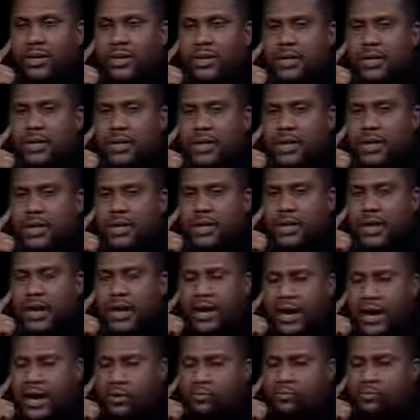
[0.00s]
Uh,
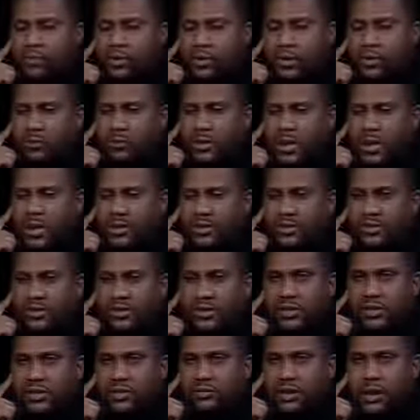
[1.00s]
and I really would hate to
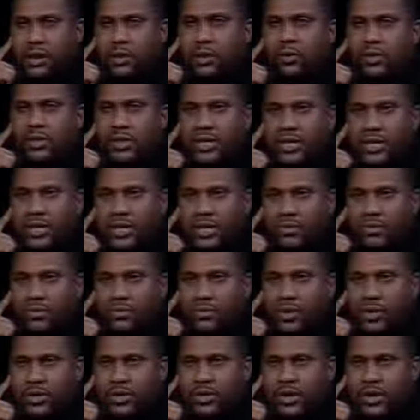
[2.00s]
see my own kids
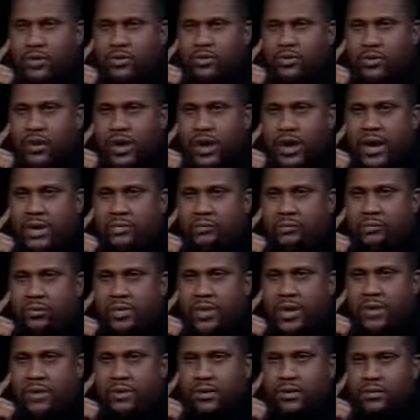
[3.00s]
one day dragged through
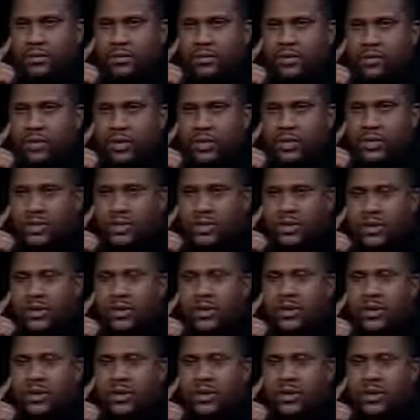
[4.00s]
that situation.